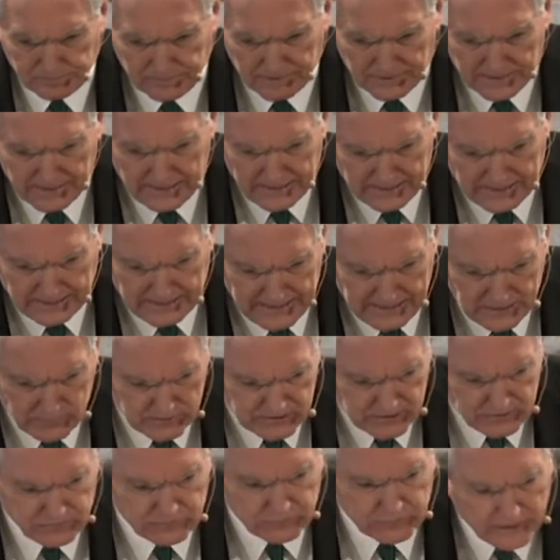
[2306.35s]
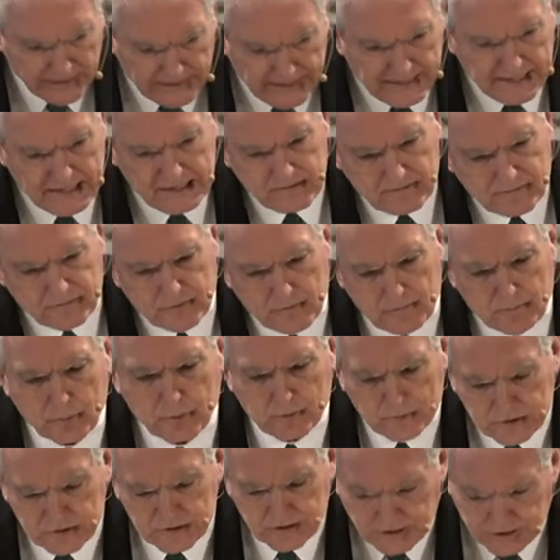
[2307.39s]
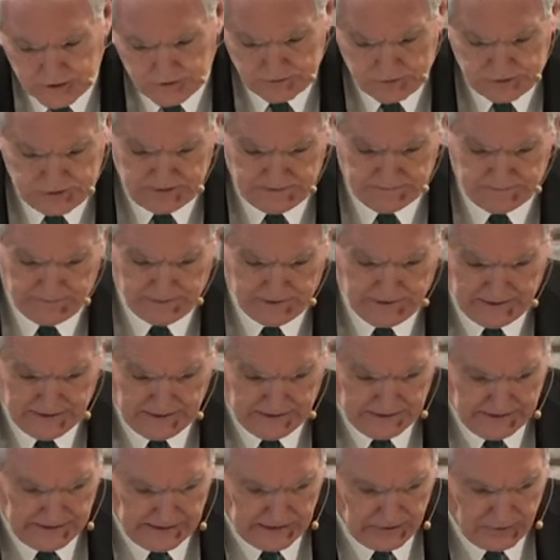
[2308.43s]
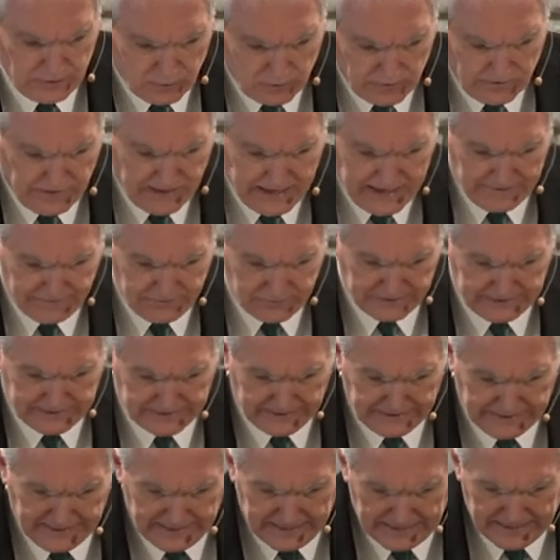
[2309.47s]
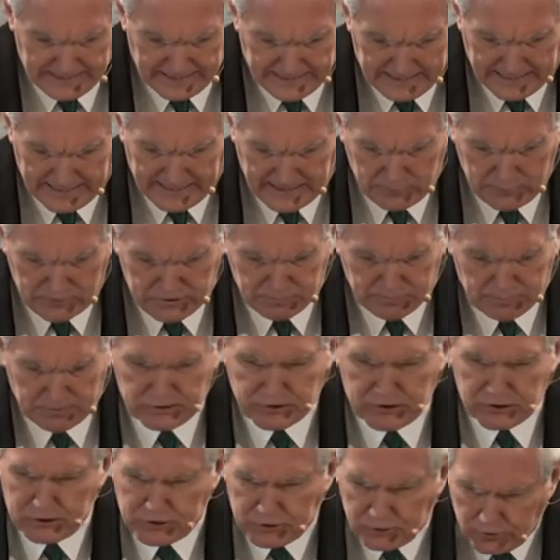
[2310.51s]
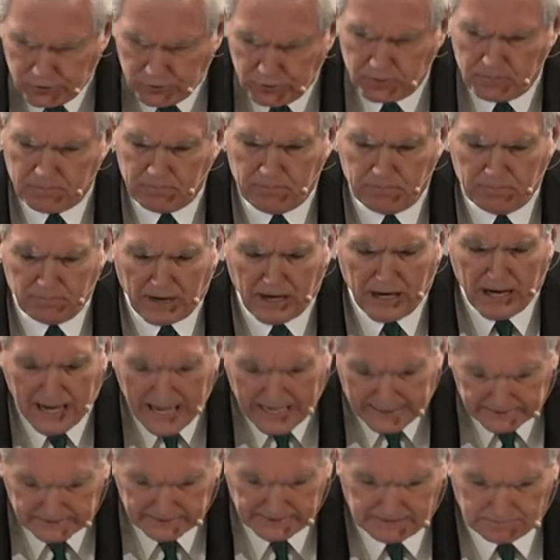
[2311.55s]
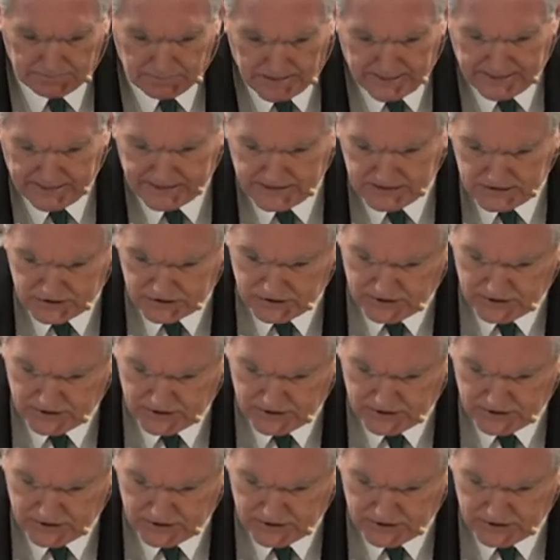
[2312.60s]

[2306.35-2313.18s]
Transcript: and he was fleeing from persecution in North Africa, and he was pursued hotly by his